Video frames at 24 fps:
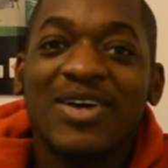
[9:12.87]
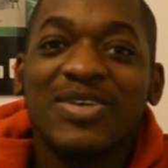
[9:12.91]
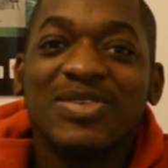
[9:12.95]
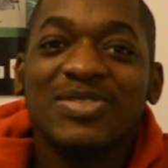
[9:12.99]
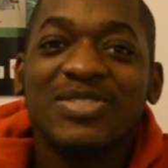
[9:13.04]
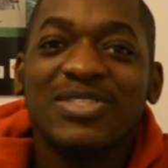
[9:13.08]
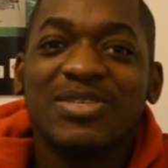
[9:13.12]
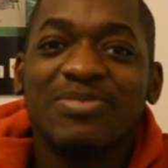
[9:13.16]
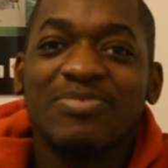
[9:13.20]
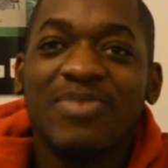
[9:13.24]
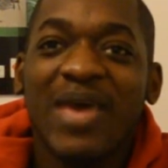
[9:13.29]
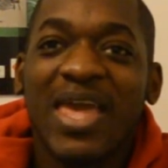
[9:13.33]

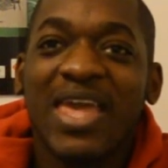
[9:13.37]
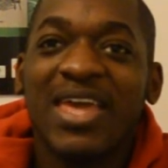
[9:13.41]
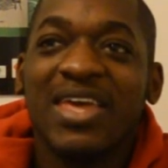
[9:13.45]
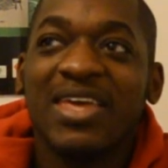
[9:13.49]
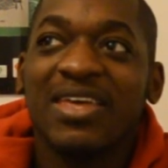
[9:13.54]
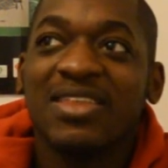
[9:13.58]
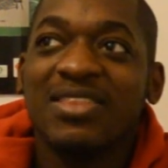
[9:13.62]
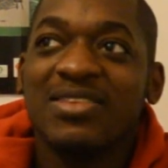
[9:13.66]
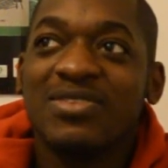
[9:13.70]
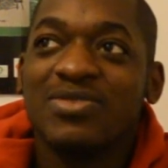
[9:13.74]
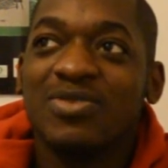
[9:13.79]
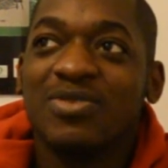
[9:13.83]
how to
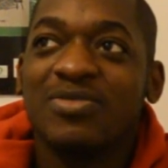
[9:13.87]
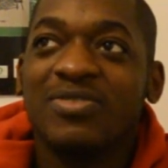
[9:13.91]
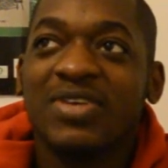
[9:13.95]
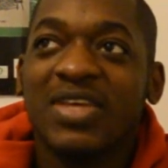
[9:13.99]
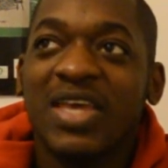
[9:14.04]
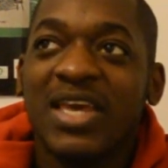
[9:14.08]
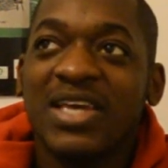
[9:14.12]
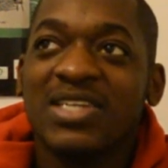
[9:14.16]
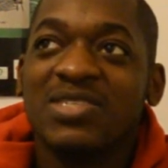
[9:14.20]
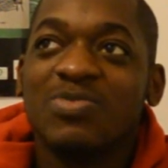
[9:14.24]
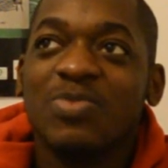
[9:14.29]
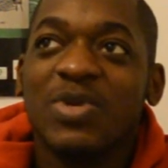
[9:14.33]
make
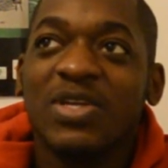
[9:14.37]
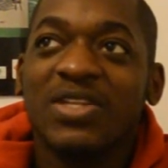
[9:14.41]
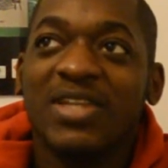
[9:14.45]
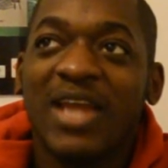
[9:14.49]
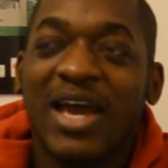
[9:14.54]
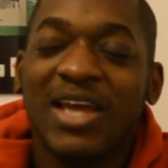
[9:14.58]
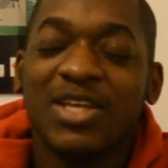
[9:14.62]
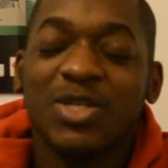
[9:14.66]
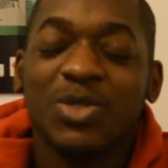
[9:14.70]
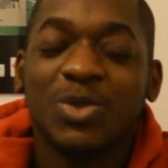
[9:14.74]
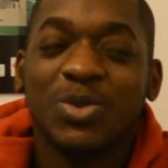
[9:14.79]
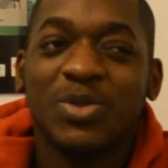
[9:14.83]
sort of a kiss
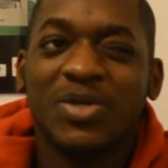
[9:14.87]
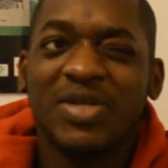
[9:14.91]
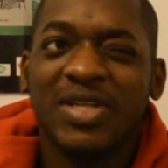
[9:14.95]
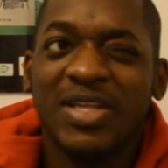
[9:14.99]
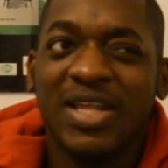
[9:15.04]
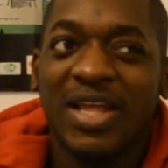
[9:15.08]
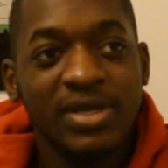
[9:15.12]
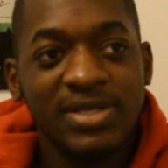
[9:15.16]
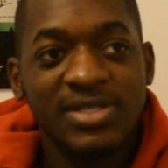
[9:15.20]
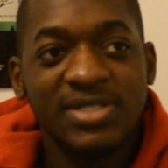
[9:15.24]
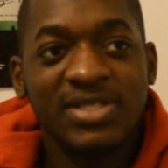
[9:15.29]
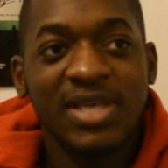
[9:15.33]
be
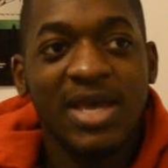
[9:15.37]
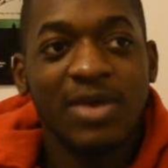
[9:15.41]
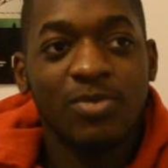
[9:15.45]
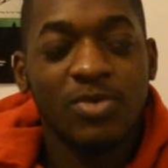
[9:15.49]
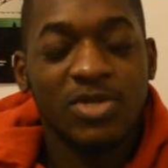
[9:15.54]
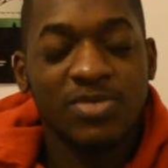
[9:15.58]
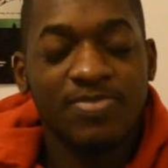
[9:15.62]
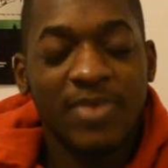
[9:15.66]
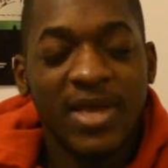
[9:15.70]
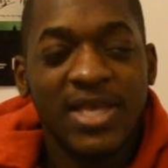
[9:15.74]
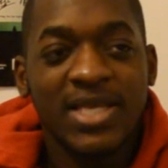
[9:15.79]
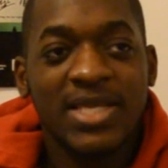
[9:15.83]
natural. What he's
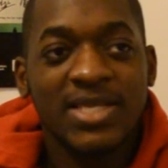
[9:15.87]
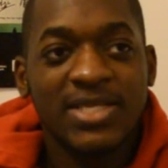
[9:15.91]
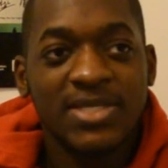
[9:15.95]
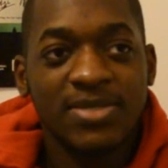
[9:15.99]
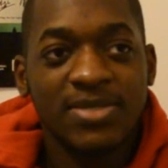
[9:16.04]
saying